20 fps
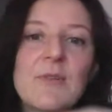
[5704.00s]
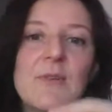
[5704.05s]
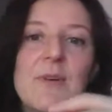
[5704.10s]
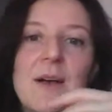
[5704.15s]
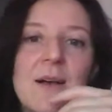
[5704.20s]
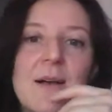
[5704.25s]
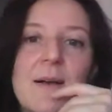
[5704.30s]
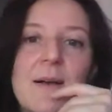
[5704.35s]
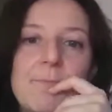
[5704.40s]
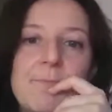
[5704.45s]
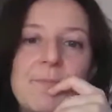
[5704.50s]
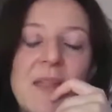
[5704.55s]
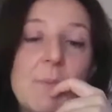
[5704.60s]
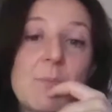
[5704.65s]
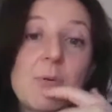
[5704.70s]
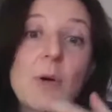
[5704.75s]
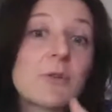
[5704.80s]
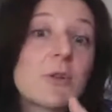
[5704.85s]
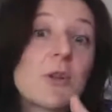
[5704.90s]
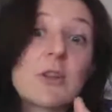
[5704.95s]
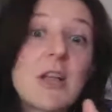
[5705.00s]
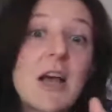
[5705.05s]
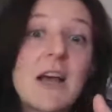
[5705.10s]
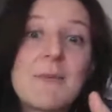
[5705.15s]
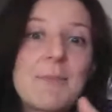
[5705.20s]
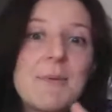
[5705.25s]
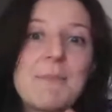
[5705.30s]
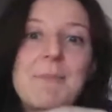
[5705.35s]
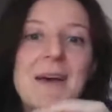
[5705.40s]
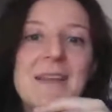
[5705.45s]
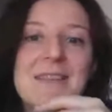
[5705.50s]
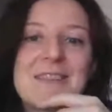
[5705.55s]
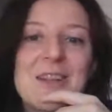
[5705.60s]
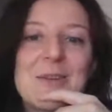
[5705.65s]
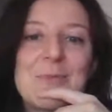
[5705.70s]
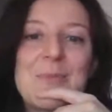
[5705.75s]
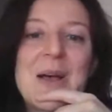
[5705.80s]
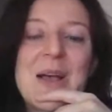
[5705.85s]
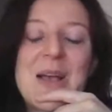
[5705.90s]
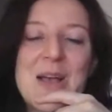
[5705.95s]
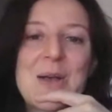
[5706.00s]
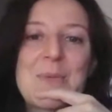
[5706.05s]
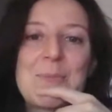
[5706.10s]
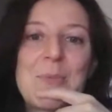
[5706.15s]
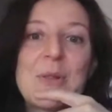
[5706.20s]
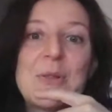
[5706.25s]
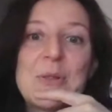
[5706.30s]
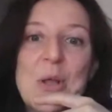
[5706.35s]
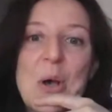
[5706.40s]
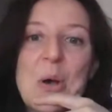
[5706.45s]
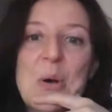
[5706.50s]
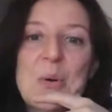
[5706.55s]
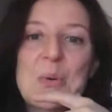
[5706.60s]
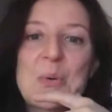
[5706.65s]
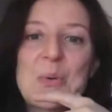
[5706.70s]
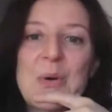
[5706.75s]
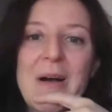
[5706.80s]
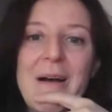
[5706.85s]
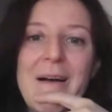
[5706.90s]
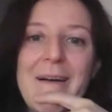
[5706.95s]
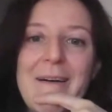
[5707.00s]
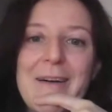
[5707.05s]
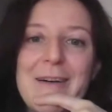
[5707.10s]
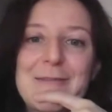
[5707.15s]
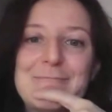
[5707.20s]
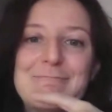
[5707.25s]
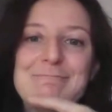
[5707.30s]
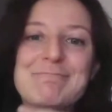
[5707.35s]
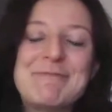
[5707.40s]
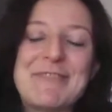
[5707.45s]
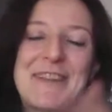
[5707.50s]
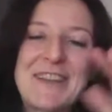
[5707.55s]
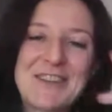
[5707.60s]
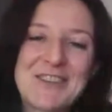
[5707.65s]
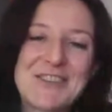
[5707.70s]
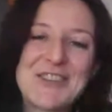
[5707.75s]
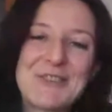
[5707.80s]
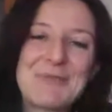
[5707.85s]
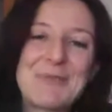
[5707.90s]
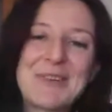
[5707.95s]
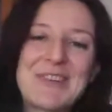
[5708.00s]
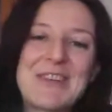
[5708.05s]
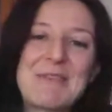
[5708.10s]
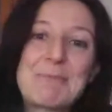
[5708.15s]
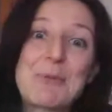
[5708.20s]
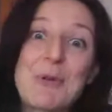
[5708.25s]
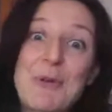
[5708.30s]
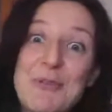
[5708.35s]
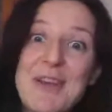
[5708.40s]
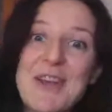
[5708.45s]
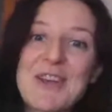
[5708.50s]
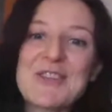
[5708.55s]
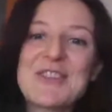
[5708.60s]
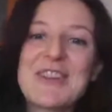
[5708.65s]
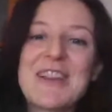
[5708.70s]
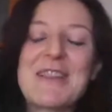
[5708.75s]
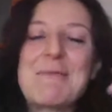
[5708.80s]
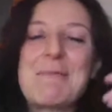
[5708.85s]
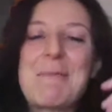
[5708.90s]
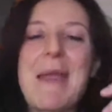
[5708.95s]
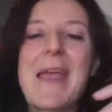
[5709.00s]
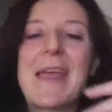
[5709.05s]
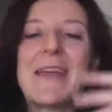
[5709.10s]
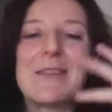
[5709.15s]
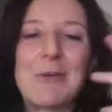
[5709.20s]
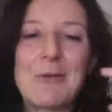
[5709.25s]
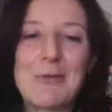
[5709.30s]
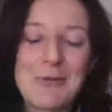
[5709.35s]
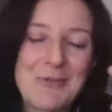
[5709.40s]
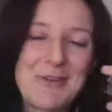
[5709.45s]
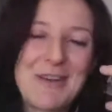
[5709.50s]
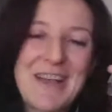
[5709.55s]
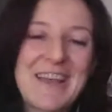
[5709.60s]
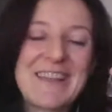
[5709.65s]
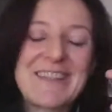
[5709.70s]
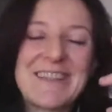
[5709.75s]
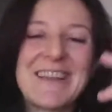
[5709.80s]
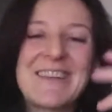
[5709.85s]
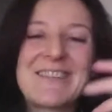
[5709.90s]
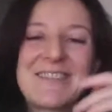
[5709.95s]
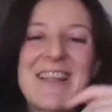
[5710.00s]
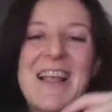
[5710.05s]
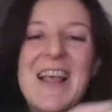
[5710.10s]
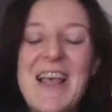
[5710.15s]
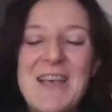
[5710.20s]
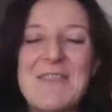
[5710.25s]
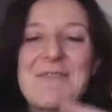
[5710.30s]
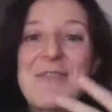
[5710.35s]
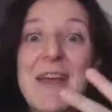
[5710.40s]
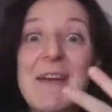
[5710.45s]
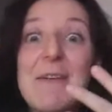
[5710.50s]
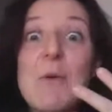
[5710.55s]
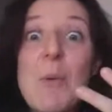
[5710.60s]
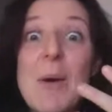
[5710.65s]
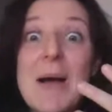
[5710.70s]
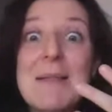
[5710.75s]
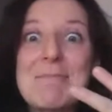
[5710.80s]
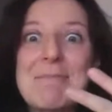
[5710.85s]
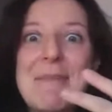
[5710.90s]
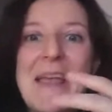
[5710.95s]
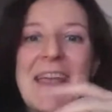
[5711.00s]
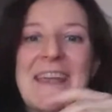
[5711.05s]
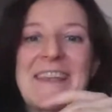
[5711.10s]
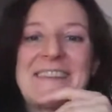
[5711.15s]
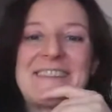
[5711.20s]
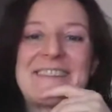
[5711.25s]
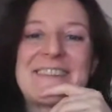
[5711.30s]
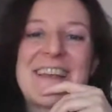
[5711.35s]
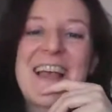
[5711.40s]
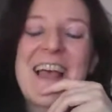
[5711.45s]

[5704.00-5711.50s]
a prototype in MATLAB, but no, shall we say, professionally made, or at least very well made